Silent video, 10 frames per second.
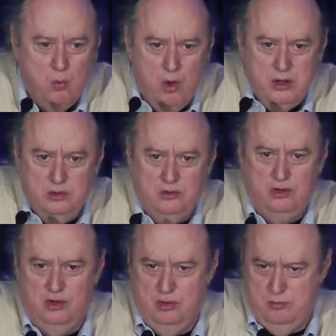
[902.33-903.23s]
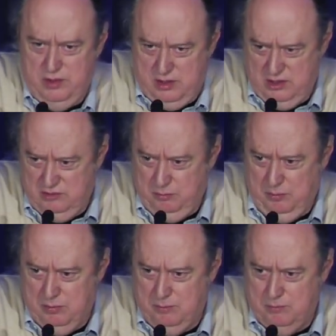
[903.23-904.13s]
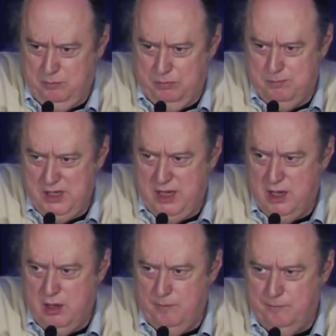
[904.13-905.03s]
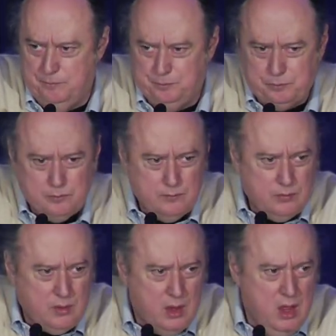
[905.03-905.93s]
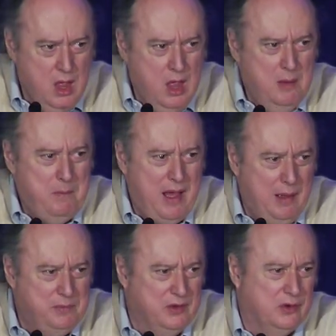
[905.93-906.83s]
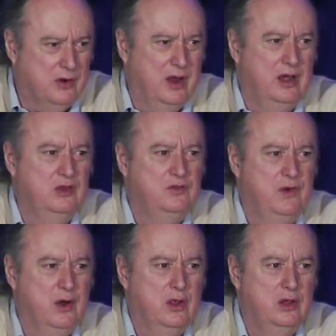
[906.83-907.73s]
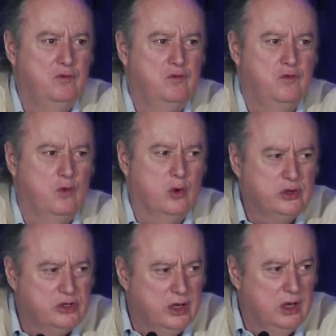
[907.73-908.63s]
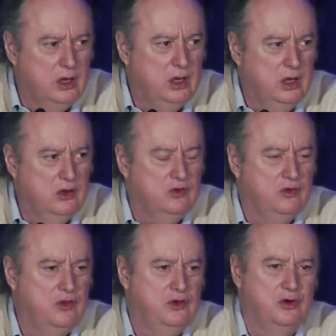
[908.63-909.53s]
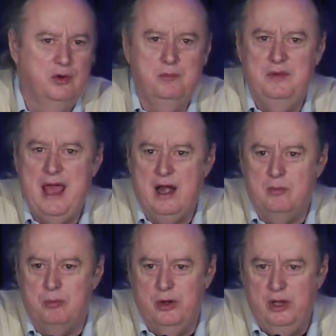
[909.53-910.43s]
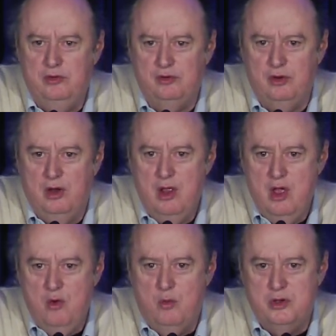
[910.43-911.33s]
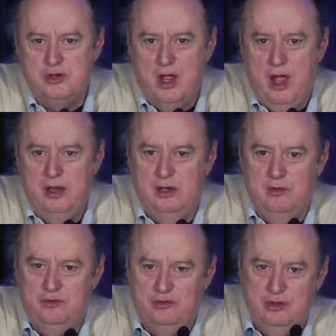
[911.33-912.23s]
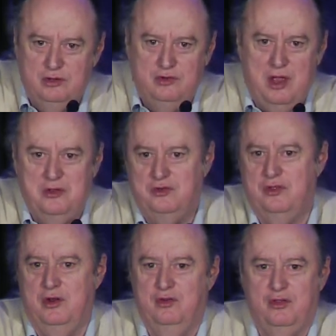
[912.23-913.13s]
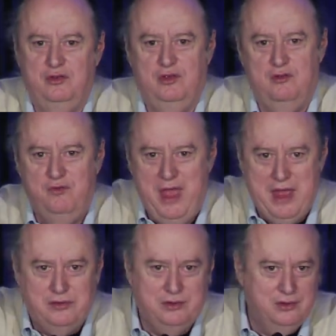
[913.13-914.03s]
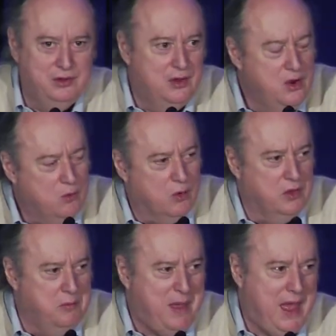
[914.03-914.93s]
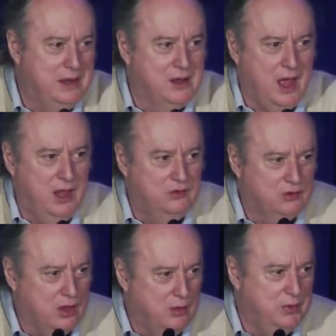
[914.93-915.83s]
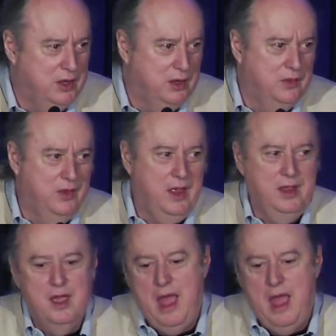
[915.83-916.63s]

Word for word: one term that has become popular and is very unfortunate is the term data breach, which kind of suggests there's this event where the bad guys come in, they